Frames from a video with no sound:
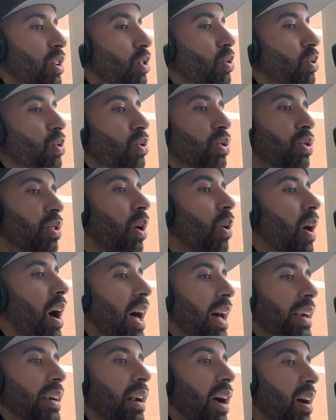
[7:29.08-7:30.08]
You go
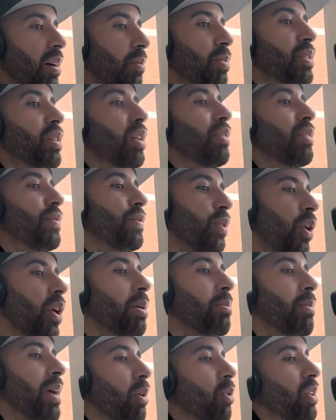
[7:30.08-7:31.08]
on and on, but the
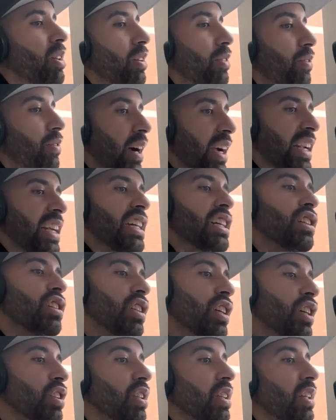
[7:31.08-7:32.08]
Floyd Mayweather fight
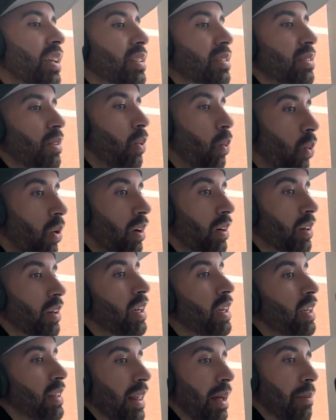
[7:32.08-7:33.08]
clearly is the one
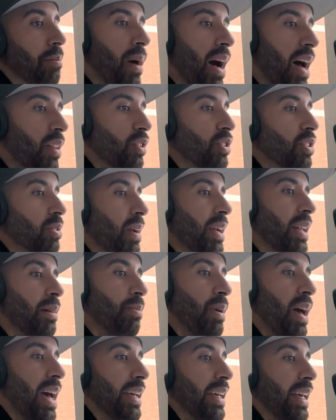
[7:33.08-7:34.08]
that bothers Manny
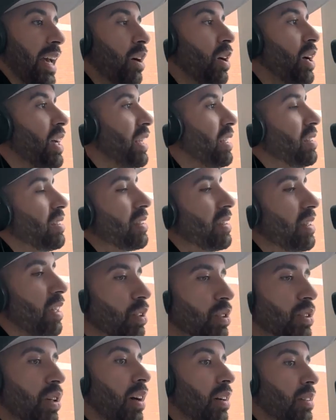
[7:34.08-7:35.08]
Pacquiao. He
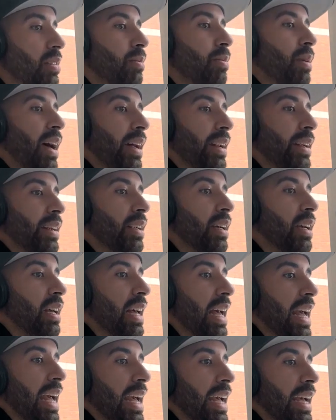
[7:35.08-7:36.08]
still talks about it,
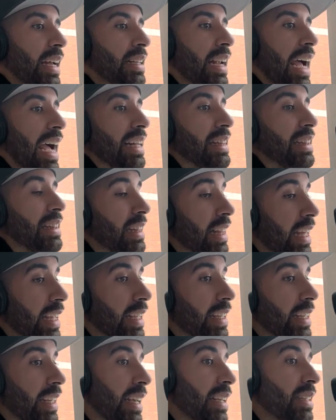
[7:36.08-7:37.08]
and I
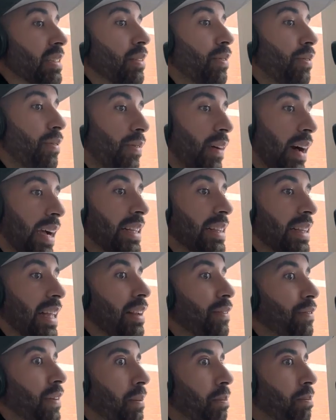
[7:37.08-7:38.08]
think it's a fight that
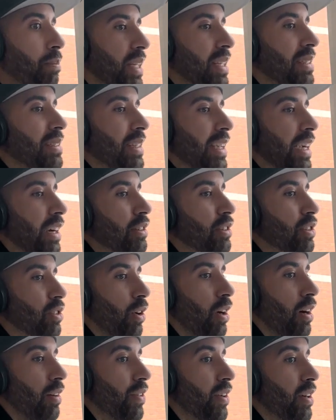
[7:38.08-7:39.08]
if he beats Terrence
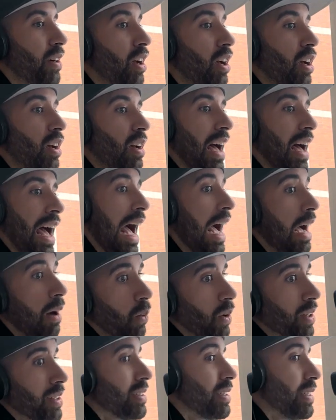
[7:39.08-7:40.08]
Crawford, I
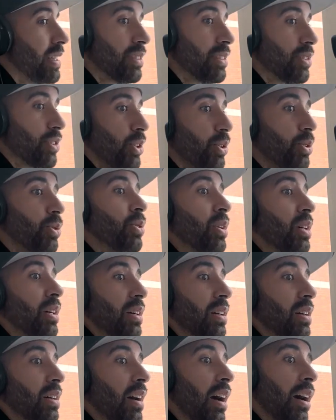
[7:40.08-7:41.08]
want to see it too.
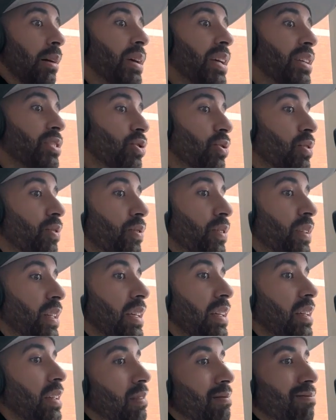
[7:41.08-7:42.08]
I mean,
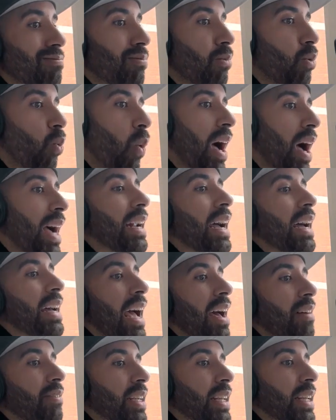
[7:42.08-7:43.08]
truthfully, why not
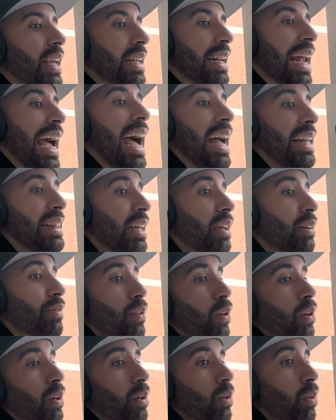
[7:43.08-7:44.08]
have it again? I think
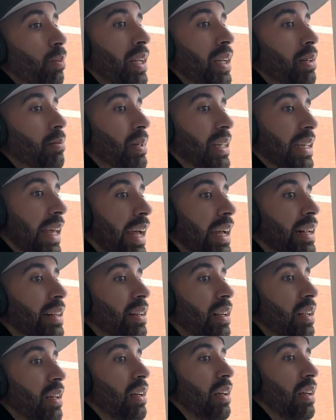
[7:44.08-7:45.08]
Floyd will beat him
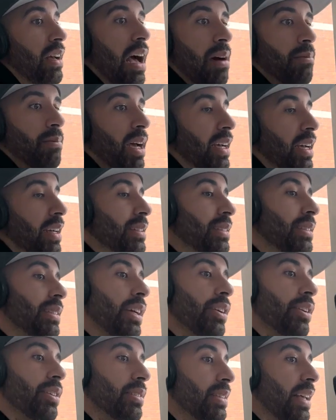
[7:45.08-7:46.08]
again. I'm not going to
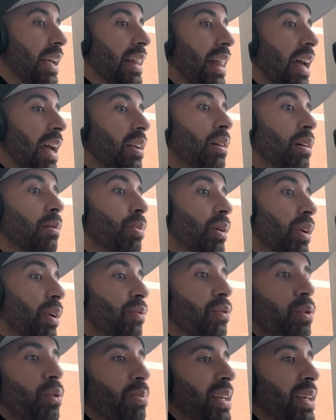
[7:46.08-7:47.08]
sit here and say that, but
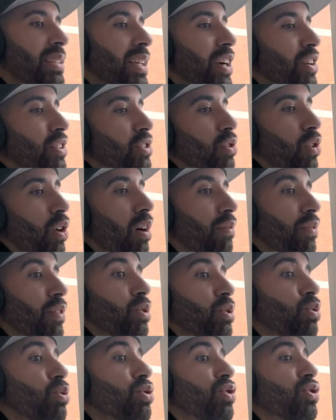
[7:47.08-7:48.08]
if you beat Terrence
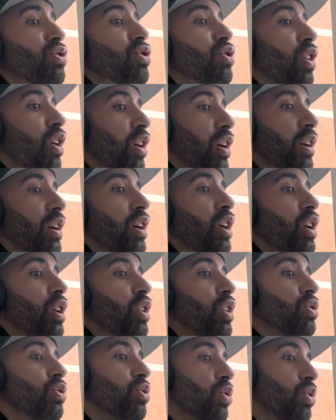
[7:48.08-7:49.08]
Crawford, you start
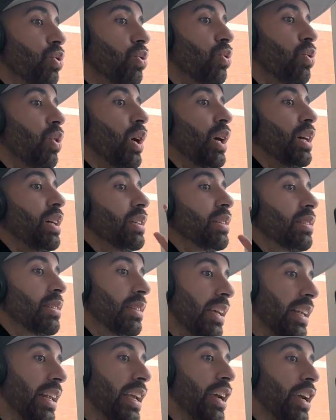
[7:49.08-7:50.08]
to
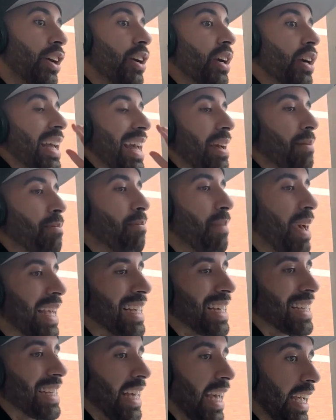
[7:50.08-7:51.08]
sit here and
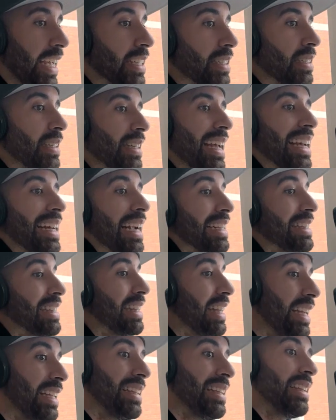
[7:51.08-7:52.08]
make a case, and I
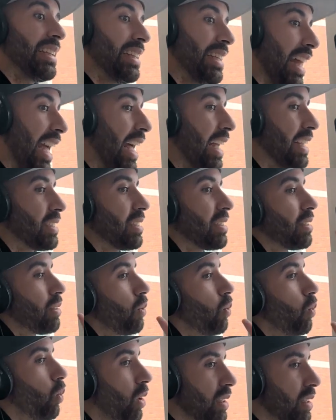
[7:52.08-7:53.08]
think that's
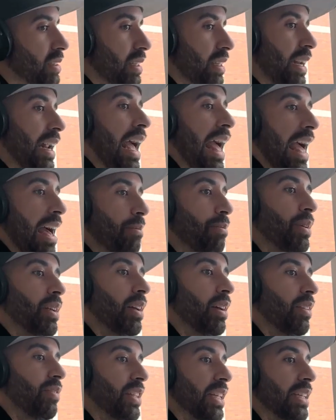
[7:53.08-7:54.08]
what's going to happen
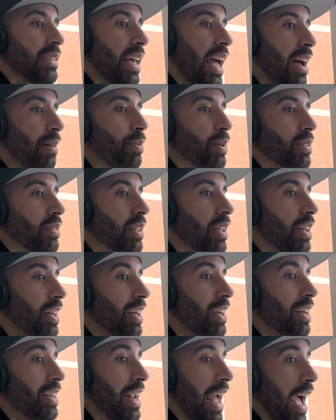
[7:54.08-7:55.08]
if this happens.
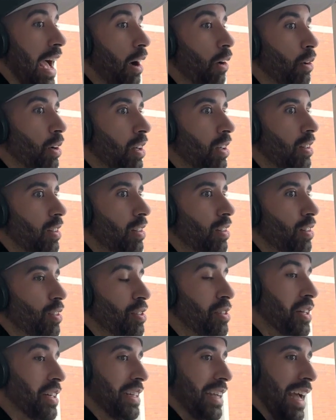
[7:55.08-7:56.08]
Now,
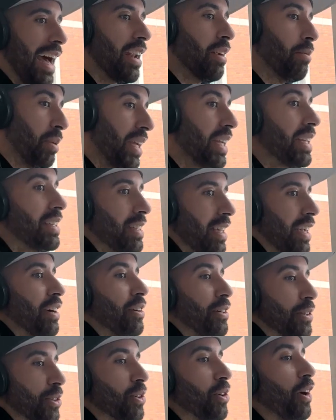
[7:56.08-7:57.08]
you got to beat
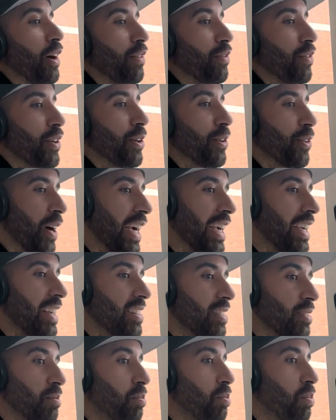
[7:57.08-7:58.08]
Terrence Crawford, right?
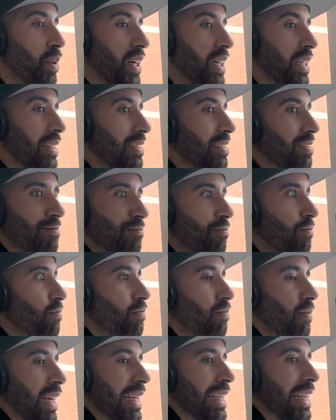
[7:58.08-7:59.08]
But
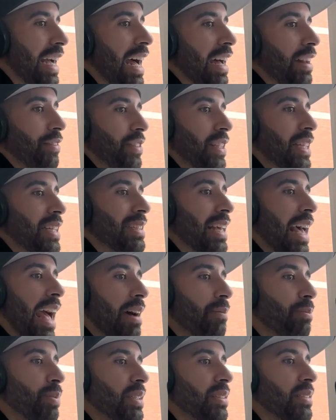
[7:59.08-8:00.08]
my God, if this
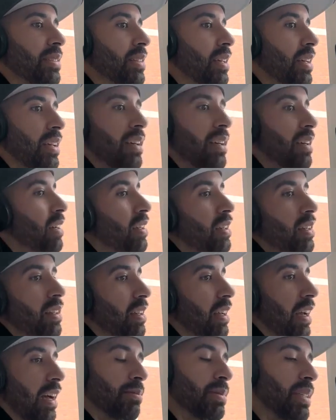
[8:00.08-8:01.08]
happens,
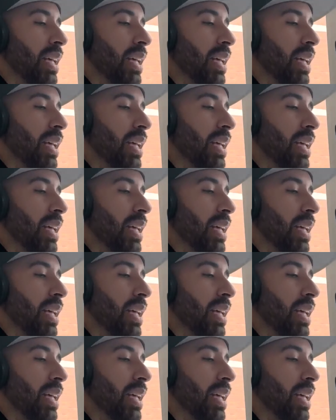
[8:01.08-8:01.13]
I'm